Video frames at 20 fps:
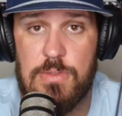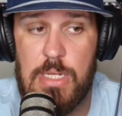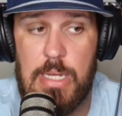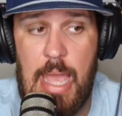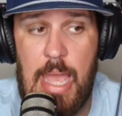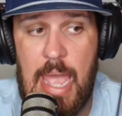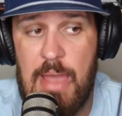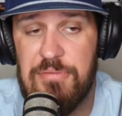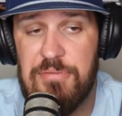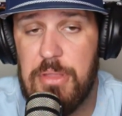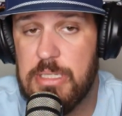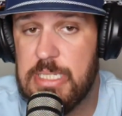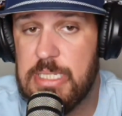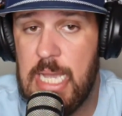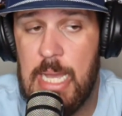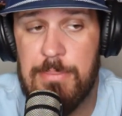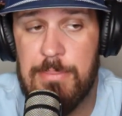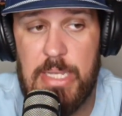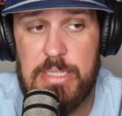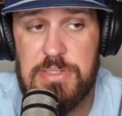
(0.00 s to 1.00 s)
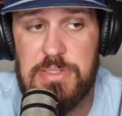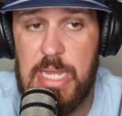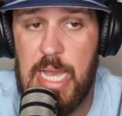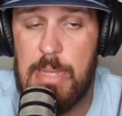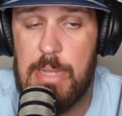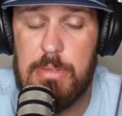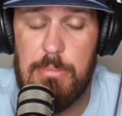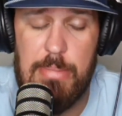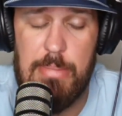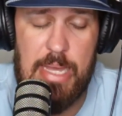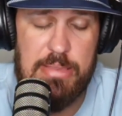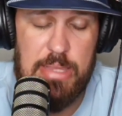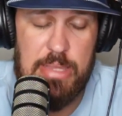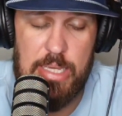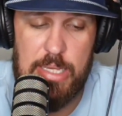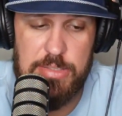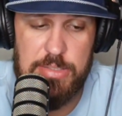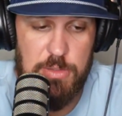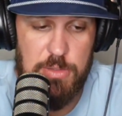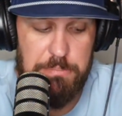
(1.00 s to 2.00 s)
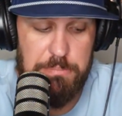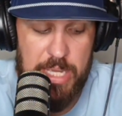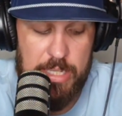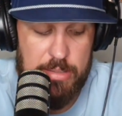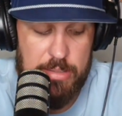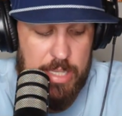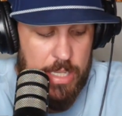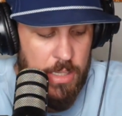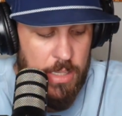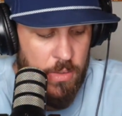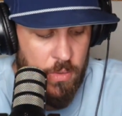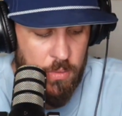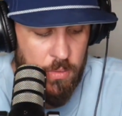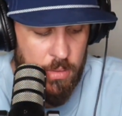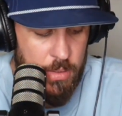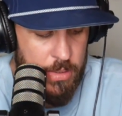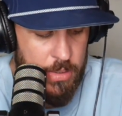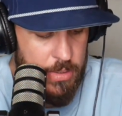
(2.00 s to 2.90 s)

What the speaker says: and half the time they stopped them, I think, is a big deal